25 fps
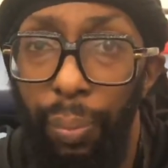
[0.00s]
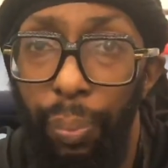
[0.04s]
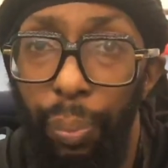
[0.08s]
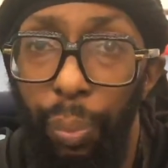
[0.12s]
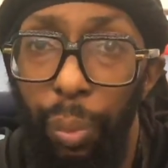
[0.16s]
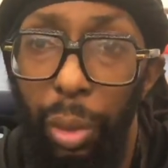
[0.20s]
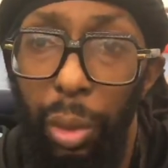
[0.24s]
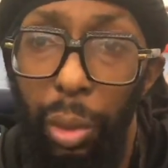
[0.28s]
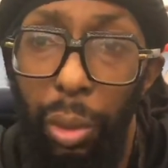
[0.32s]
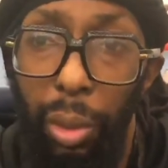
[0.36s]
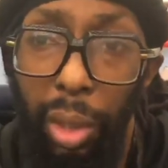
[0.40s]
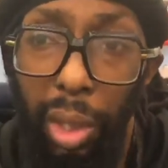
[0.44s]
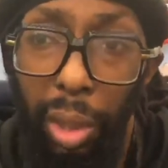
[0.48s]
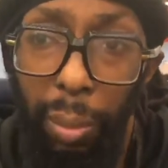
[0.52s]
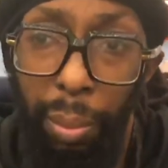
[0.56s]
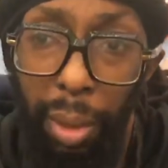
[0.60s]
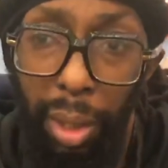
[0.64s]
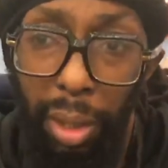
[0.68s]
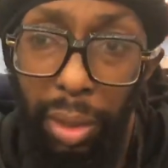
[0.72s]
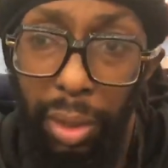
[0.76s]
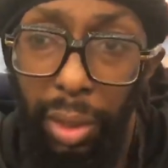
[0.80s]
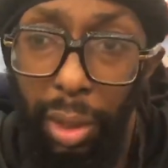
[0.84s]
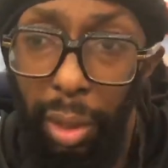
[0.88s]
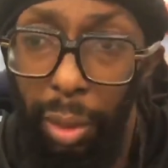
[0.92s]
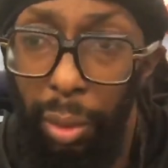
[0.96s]
When you look at
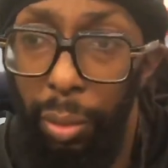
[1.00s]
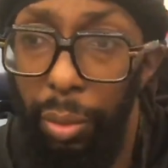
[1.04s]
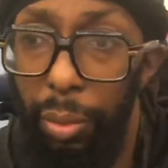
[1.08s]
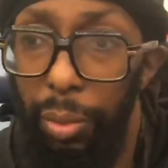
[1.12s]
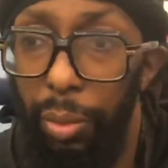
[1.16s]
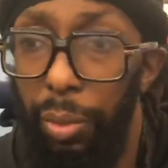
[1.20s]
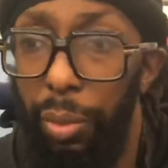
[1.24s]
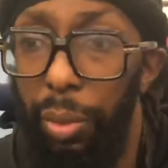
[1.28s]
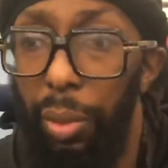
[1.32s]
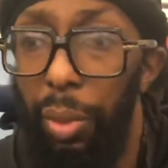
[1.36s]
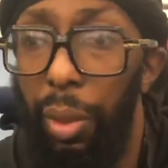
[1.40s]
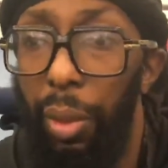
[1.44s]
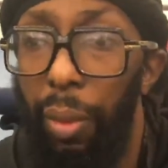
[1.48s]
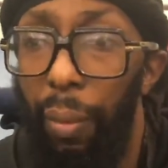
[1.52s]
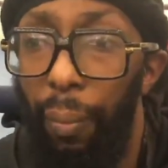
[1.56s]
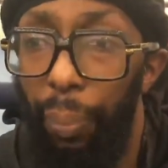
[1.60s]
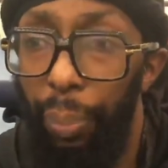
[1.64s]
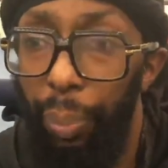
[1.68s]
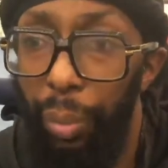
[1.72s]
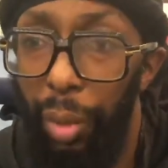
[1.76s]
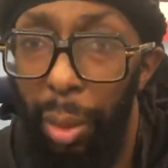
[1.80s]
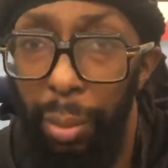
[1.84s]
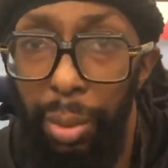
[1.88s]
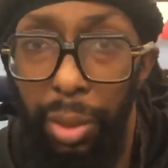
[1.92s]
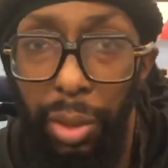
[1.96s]
myself,
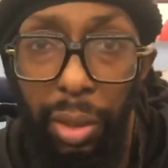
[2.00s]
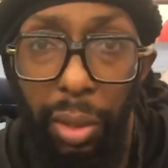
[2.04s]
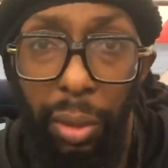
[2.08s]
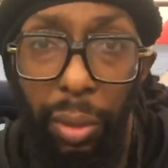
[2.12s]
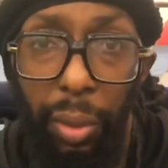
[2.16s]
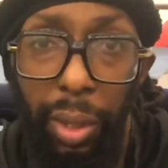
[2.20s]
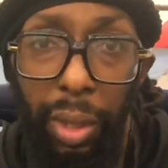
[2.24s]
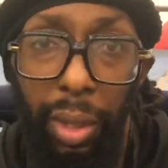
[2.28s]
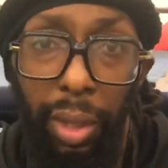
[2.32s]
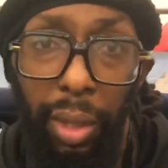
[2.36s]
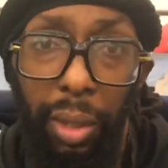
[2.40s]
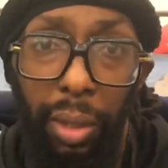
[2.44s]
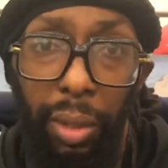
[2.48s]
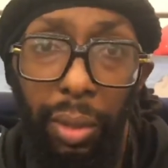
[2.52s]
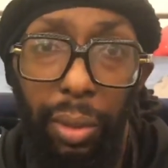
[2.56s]
I'm still here.